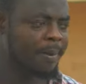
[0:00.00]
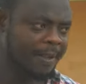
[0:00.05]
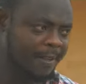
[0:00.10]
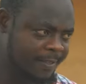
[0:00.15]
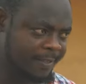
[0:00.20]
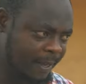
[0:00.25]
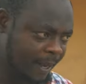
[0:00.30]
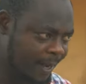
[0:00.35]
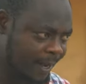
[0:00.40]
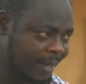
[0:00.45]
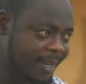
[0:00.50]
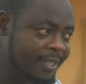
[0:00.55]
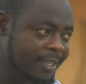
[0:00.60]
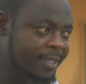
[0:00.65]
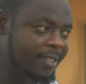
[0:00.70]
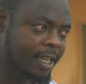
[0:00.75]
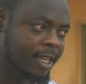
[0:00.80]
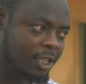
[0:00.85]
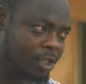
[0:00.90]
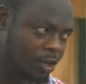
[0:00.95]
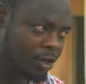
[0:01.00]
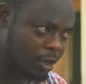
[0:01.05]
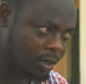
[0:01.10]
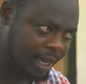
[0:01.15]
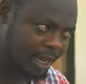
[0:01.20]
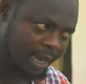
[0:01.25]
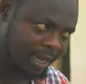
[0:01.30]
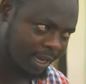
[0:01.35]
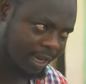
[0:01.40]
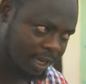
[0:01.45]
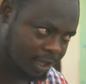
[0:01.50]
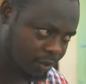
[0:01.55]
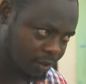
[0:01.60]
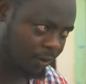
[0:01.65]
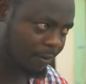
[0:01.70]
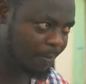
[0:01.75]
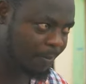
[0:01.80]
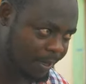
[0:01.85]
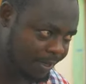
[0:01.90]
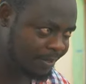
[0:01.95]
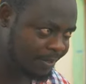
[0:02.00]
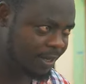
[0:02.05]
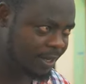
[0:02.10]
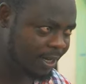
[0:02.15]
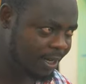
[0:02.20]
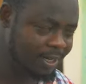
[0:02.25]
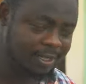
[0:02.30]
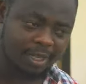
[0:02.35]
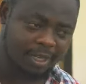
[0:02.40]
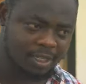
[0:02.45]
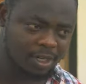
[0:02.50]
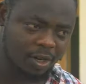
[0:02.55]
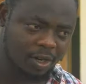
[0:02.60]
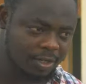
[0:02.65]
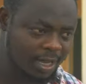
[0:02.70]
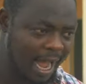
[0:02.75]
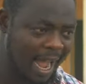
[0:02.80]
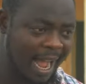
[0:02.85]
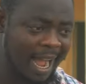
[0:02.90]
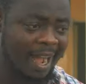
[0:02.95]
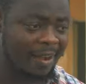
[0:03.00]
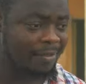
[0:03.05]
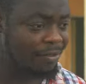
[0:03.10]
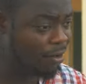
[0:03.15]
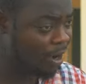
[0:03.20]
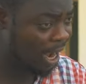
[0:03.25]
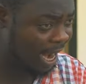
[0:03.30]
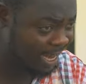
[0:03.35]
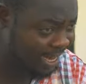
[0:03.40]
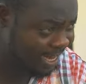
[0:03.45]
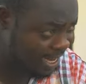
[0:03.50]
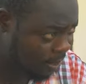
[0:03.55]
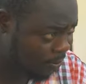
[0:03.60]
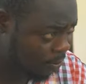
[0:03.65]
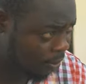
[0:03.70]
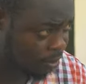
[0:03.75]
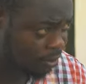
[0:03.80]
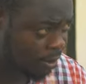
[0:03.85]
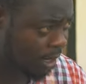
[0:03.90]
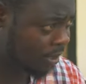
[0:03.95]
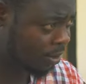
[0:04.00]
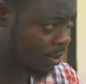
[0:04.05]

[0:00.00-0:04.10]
Please, sir, this is a serious allegation. Please, this is a serious. I have no idea what you